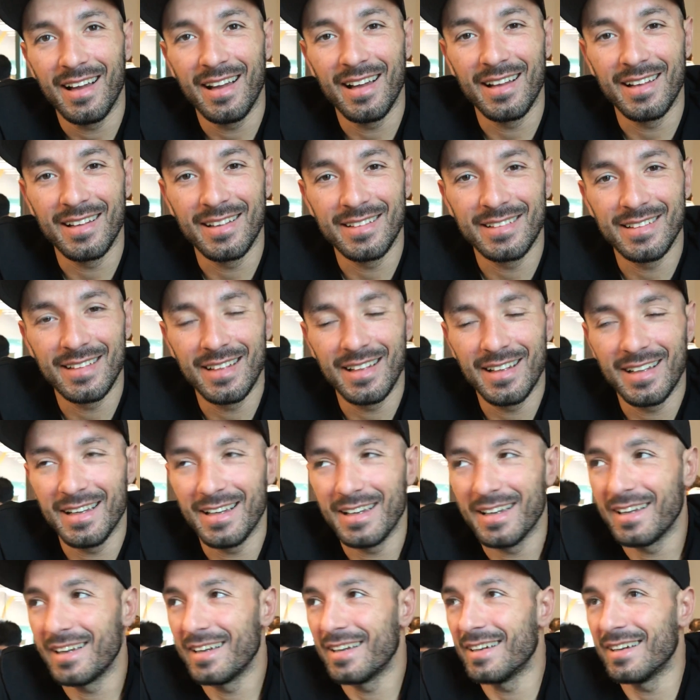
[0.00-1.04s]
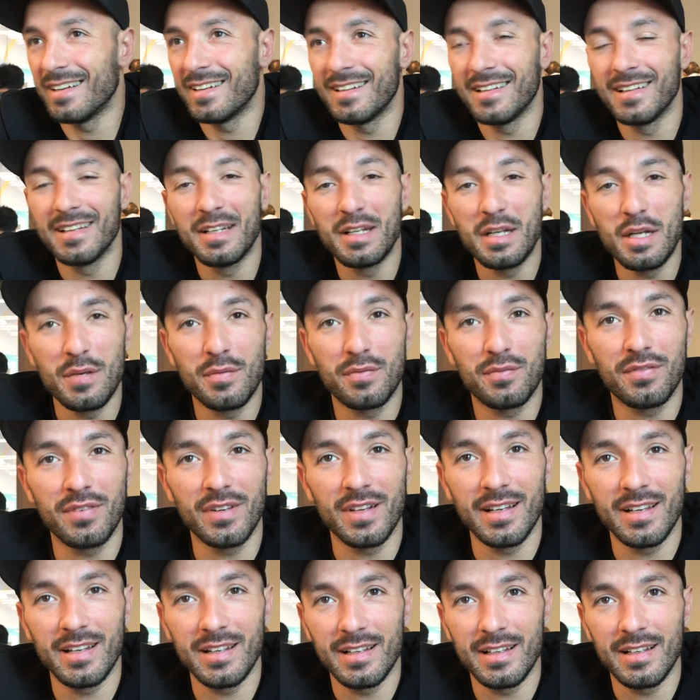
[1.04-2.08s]
And if
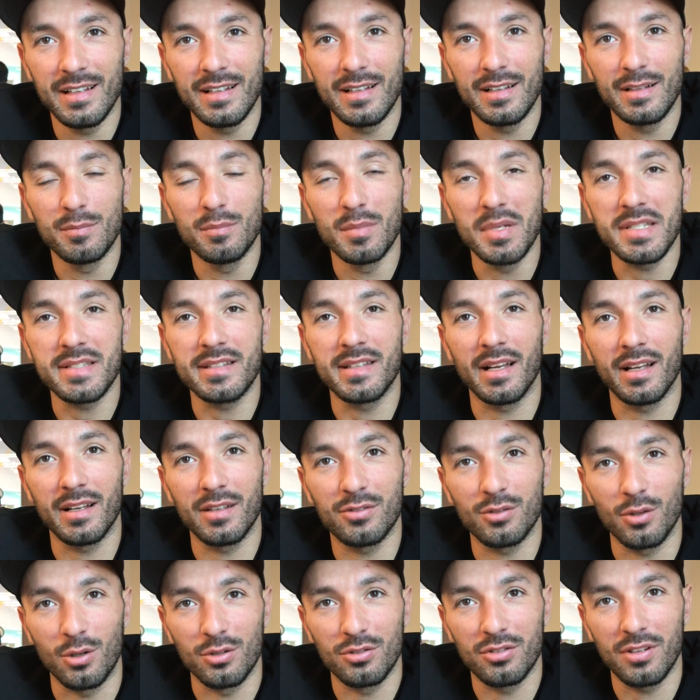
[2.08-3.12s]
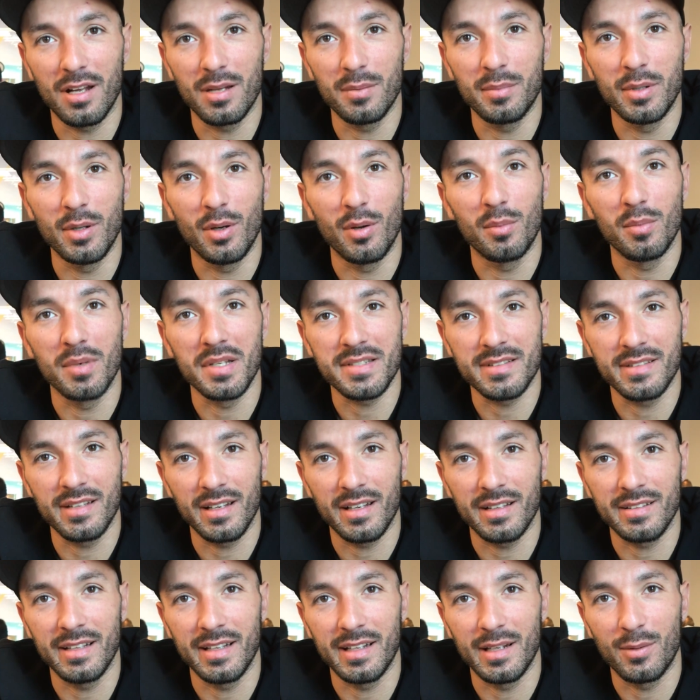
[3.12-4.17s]
Mr. Sean Shelby or
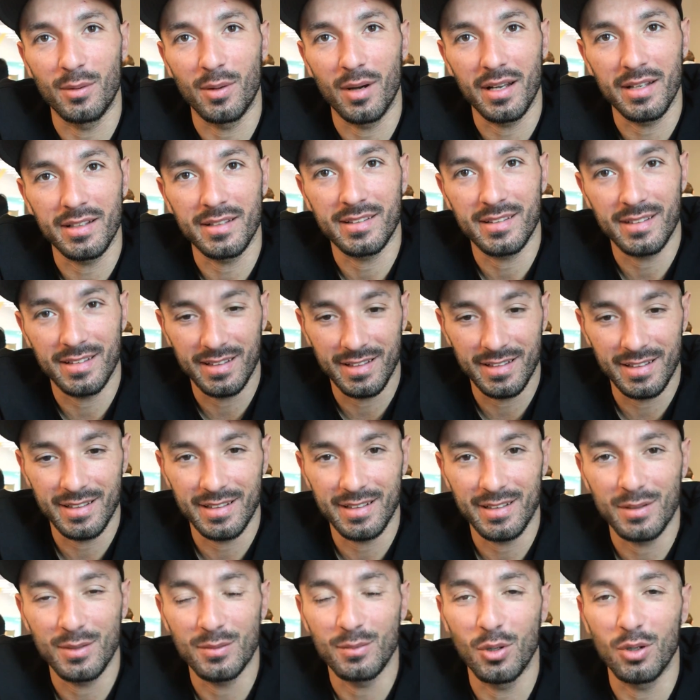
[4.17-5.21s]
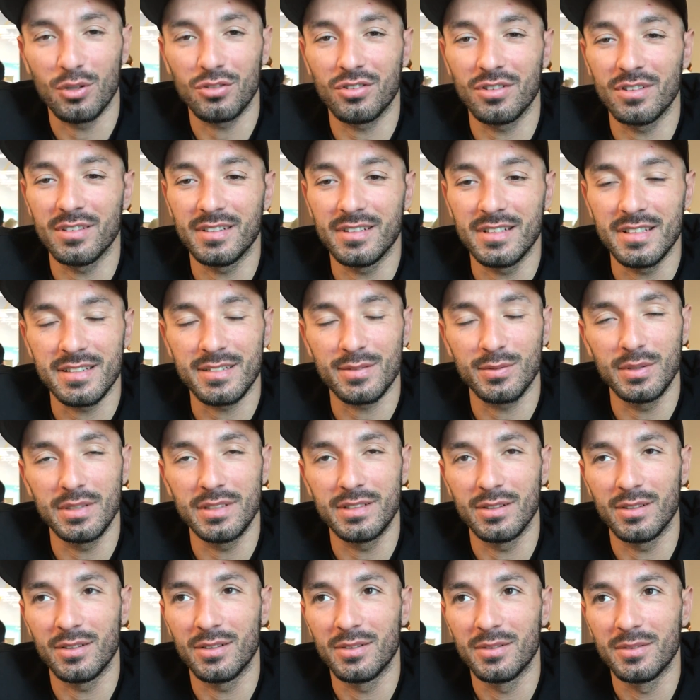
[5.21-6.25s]
Mr. Dana White watching this
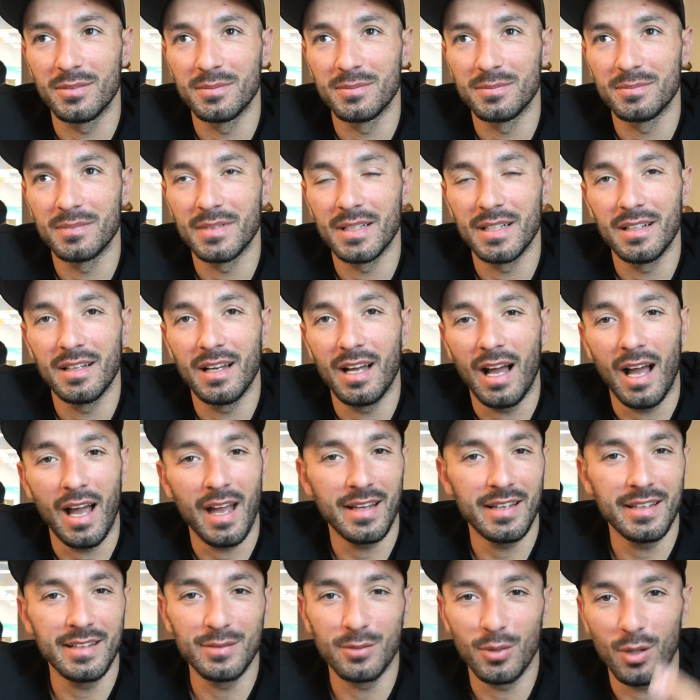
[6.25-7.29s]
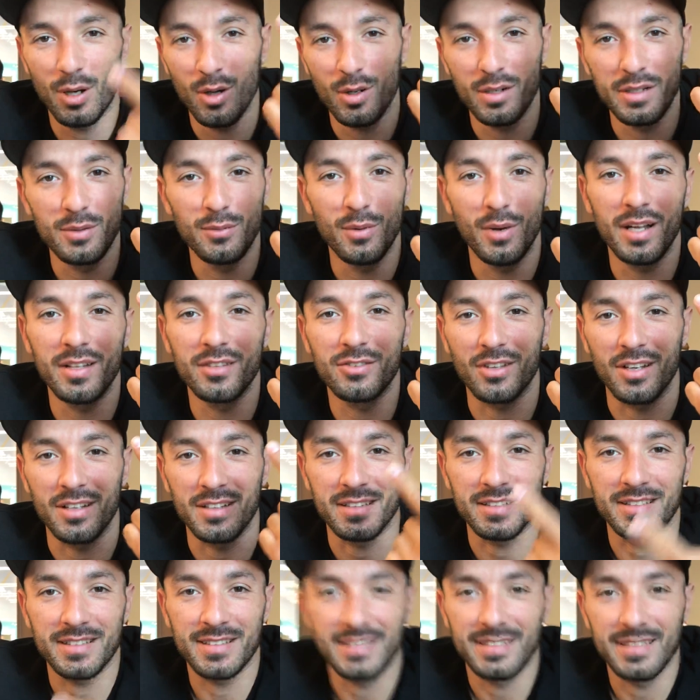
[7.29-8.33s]
video, I need only one
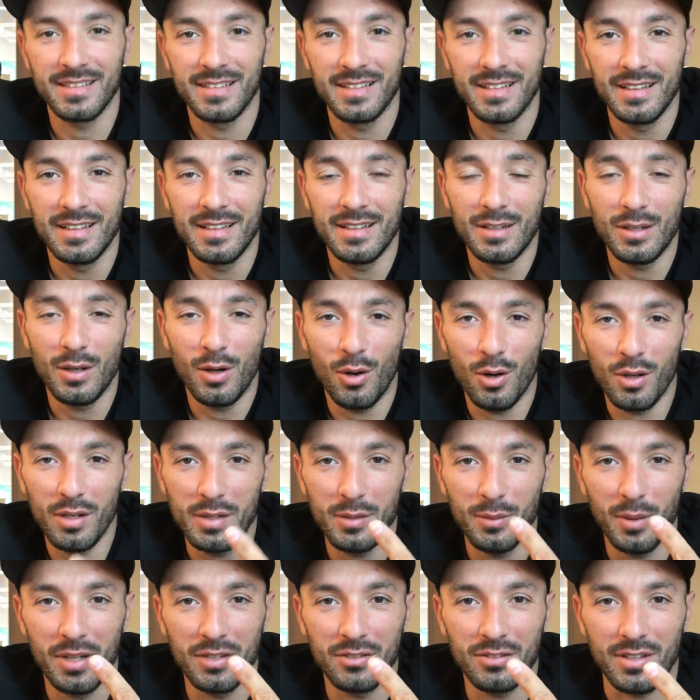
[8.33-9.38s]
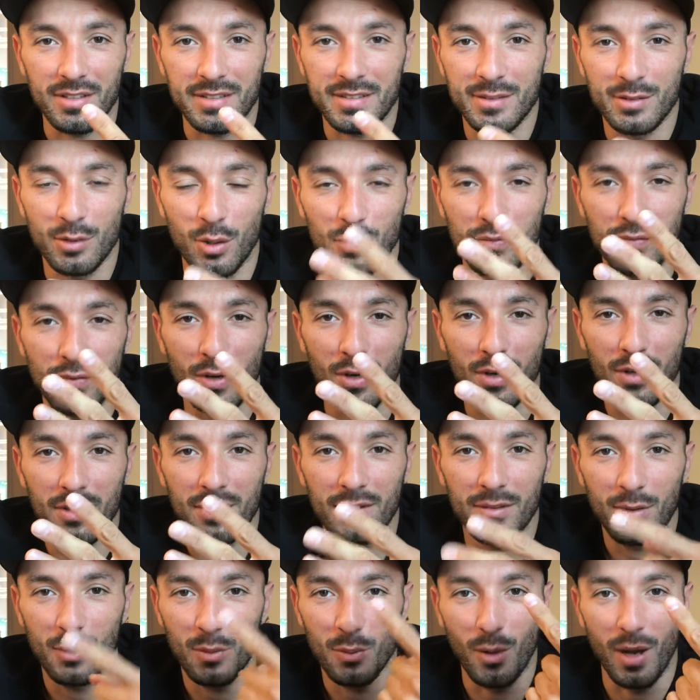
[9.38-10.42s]
chance. Only one chance, not four,
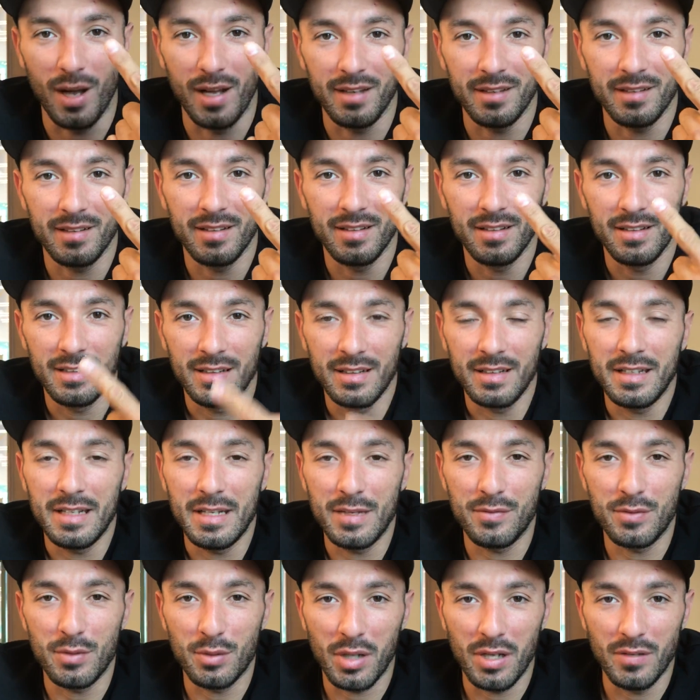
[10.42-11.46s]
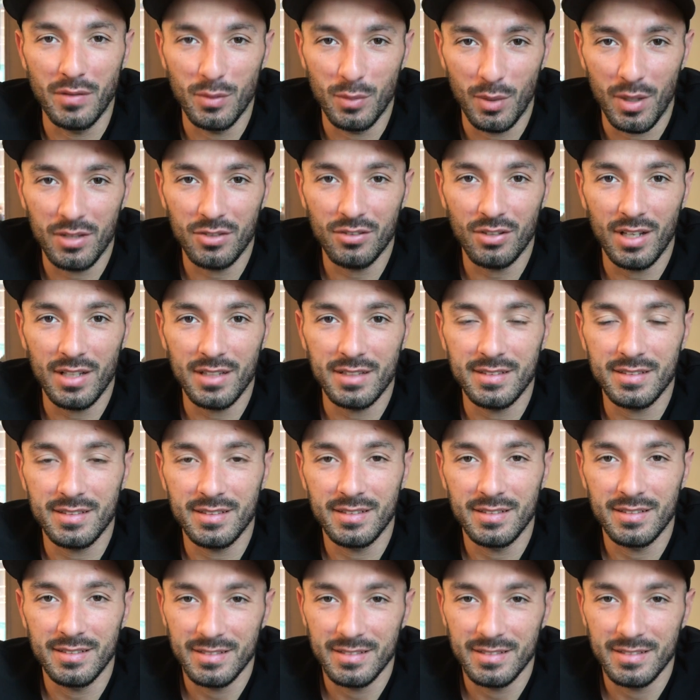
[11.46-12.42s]
one. If you give me one chance,